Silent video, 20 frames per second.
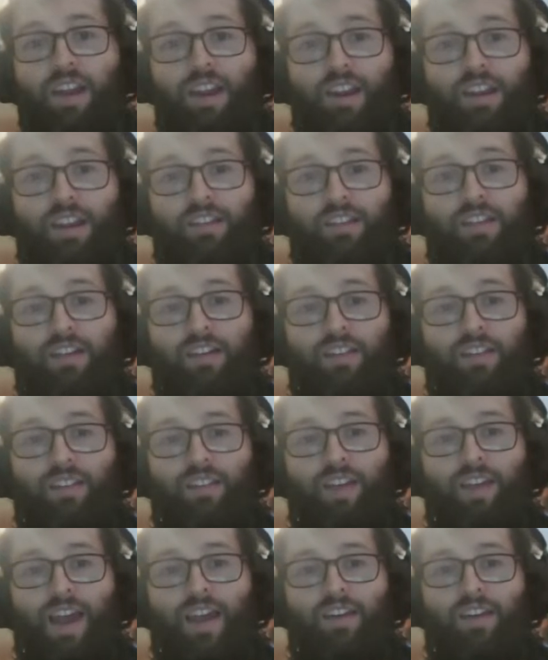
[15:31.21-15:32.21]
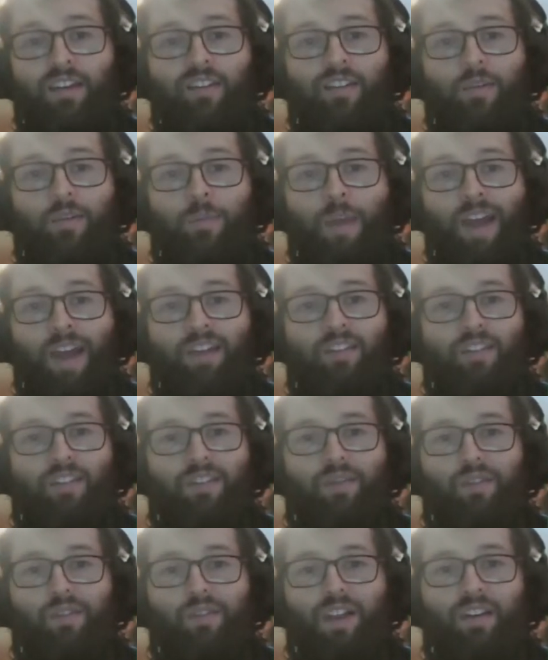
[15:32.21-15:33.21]
It's sad. It's a
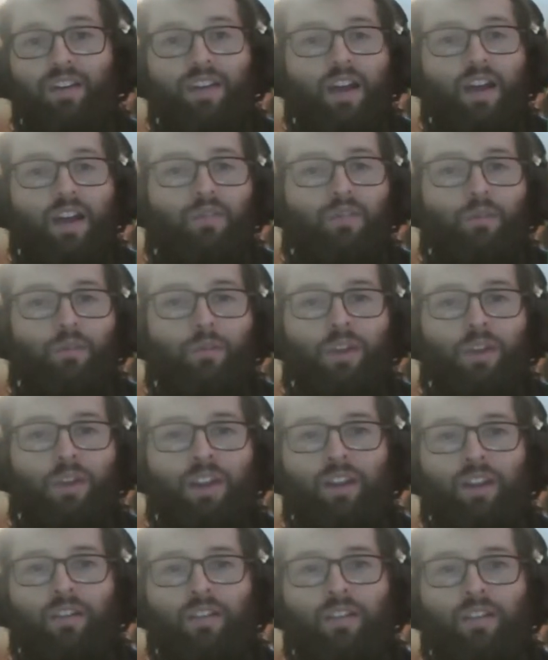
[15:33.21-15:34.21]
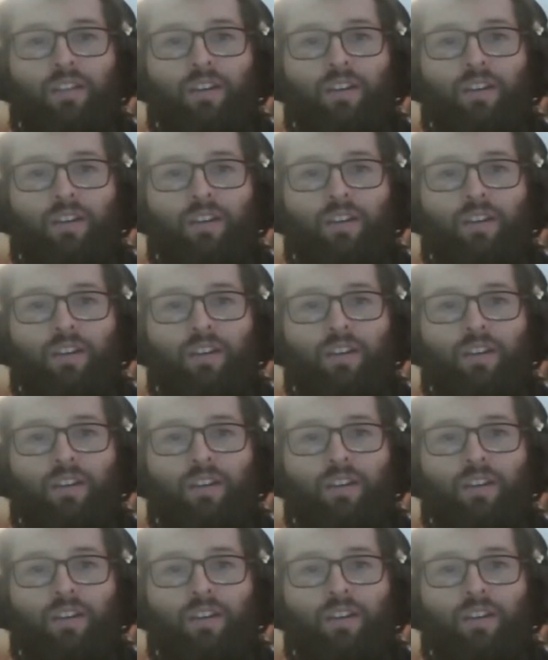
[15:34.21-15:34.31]
massive letdown for me.